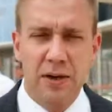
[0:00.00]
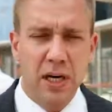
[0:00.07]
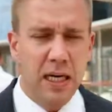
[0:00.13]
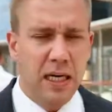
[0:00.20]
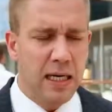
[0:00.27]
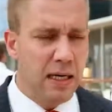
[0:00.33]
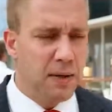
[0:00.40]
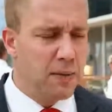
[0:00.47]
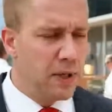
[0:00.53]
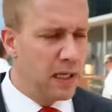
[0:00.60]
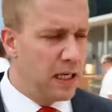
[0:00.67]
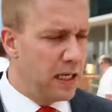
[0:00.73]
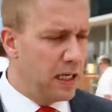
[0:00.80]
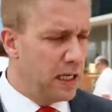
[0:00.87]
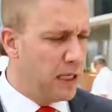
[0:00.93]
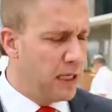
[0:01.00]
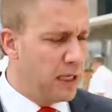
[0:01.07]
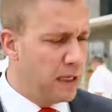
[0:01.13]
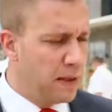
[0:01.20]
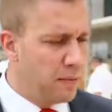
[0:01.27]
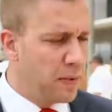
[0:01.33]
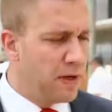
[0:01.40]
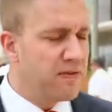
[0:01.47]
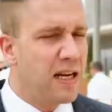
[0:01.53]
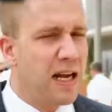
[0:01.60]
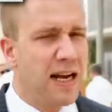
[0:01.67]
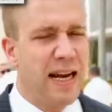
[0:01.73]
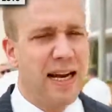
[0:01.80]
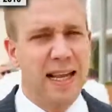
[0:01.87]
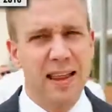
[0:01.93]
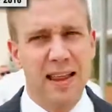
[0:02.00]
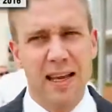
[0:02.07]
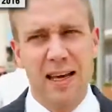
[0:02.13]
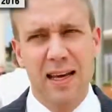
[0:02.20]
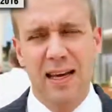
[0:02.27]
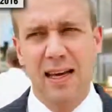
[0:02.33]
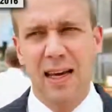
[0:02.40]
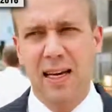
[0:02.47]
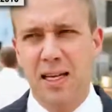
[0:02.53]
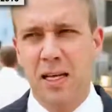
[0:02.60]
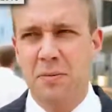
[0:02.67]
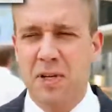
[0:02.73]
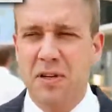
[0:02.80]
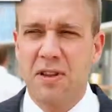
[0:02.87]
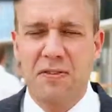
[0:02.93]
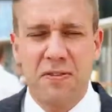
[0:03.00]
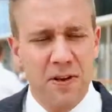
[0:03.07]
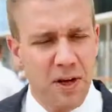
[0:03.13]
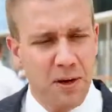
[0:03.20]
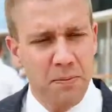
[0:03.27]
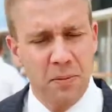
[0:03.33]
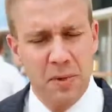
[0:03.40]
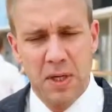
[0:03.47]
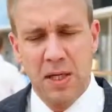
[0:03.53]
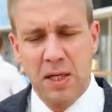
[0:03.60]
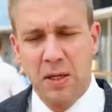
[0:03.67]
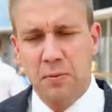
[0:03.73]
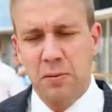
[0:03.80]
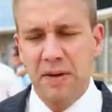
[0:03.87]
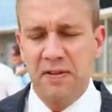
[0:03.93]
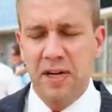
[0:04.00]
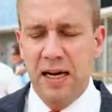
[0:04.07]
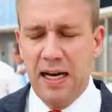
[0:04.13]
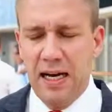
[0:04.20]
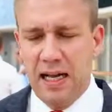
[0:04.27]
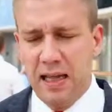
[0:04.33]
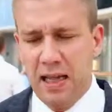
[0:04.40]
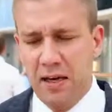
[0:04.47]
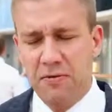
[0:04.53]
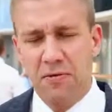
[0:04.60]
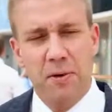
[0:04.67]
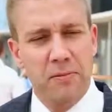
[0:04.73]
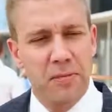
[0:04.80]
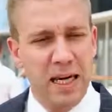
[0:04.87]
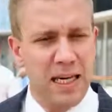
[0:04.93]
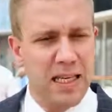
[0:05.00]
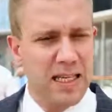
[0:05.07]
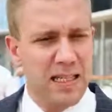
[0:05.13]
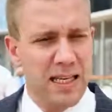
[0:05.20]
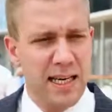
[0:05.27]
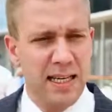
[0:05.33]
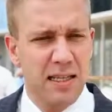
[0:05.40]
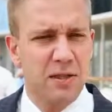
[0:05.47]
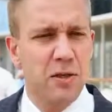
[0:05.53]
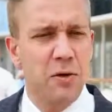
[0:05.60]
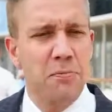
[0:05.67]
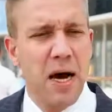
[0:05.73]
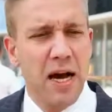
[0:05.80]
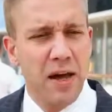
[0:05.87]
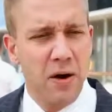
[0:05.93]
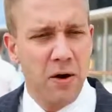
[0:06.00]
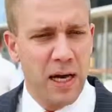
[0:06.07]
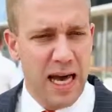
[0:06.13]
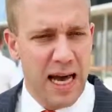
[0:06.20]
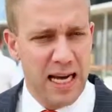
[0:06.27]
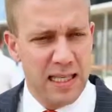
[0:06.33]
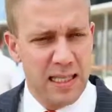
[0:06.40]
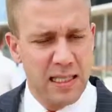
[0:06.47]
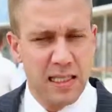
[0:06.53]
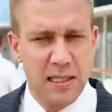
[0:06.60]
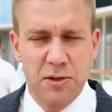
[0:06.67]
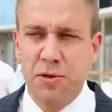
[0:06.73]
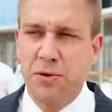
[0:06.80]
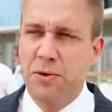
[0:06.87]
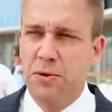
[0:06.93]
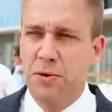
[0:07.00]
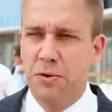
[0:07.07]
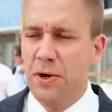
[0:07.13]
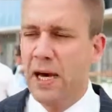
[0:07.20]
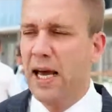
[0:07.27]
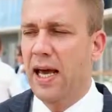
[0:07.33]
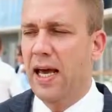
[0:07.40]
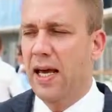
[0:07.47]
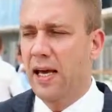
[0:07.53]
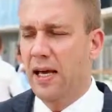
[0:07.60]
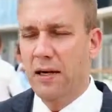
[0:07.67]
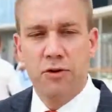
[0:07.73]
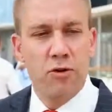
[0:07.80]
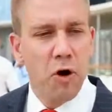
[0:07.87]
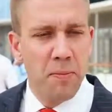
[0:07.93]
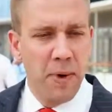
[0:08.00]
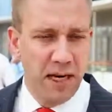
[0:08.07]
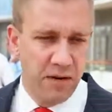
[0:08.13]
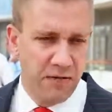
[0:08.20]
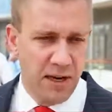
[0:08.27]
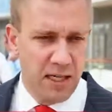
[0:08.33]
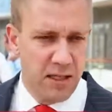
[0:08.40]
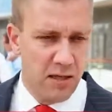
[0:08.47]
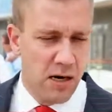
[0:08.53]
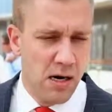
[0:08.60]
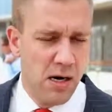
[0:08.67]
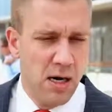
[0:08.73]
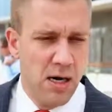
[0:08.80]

Currently, we've done anything in terms of the firm. We've done anything from real estate to biogas to a door manufacturer.